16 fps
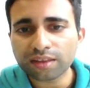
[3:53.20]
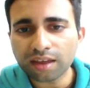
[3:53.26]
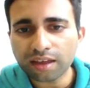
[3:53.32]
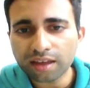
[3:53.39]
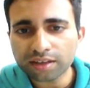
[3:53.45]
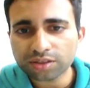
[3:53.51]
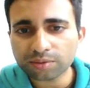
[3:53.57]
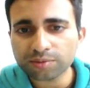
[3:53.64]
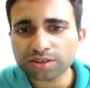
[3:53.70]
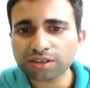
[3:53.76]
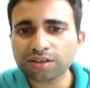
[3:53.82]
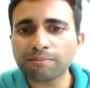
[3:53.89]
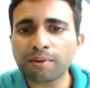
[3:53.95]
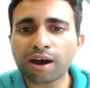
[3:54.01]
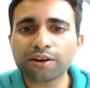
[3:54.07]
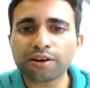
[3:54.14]
So I'm just
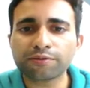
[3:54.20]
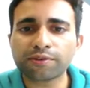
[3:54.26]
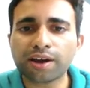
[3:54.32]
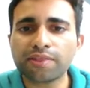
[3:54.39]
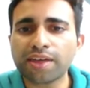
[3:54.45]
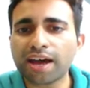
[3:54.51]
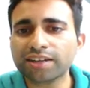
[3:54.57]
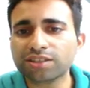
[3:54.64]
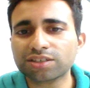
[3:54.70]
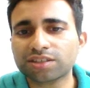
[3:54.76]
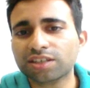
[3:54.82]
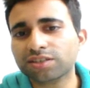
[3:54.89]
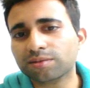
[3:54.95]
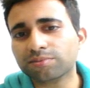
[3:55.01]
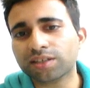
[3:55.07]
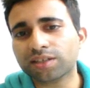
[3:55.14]
going to modify that to
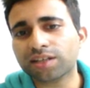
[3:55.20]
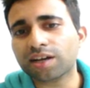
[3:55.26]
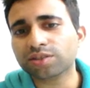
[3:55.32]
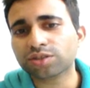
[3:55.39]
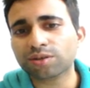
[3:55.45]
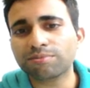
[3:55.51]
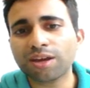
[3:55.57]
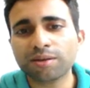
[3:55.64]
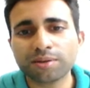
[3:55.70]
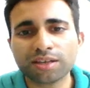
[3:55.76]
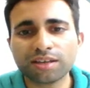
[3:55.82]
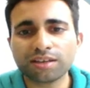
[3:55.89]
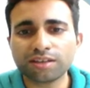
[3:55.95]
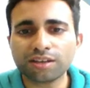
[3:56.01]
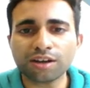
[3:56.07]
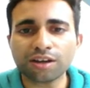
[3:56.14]
say something else. So maybe,
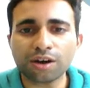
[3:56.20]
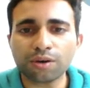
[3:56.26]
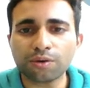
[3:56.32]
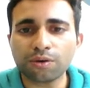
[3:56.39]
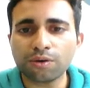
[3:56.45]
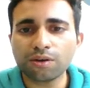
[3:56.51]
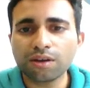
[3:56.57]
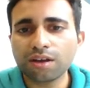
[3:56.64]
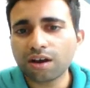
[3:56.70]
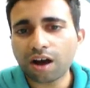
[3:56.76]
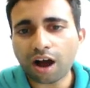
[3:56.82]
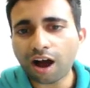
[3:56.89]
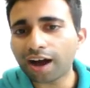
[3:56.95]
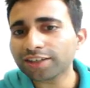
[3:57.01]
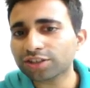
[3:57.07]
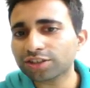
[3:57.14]
you know,
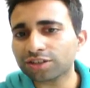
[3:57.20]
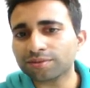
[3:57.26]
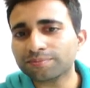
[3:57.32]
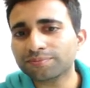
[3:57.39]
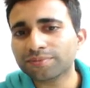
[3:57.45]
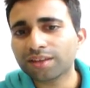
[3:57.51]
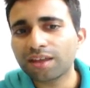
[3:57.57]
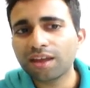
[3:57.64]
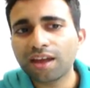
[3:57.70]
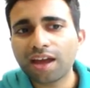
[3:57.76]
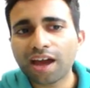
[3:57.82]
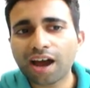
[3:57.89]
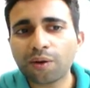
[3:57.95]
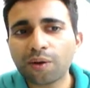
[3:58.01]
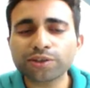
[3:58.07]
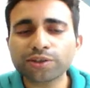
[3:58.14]
awesome.
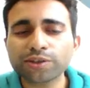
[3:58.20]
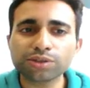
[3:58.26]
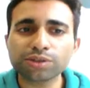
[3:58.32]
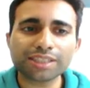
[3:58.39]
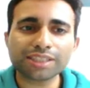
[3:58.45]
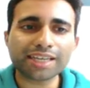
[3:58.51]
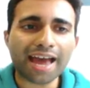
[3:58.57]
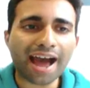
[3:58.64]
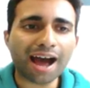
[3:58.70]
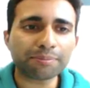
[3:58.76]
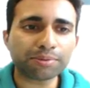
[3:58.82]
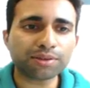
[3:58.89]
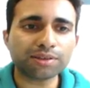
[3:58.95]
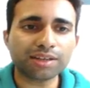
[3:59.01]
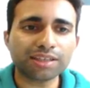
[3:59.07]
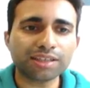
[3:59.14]
And what you'll see
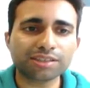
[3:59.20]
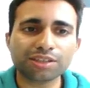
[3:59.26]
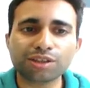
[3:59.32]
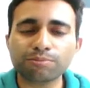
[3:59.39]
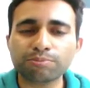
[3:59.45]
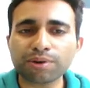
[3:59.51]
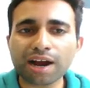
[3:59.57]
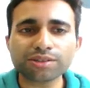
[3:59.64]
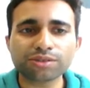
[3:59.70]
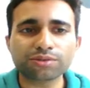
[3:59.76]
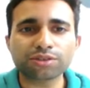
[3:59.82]
happen is that the browser is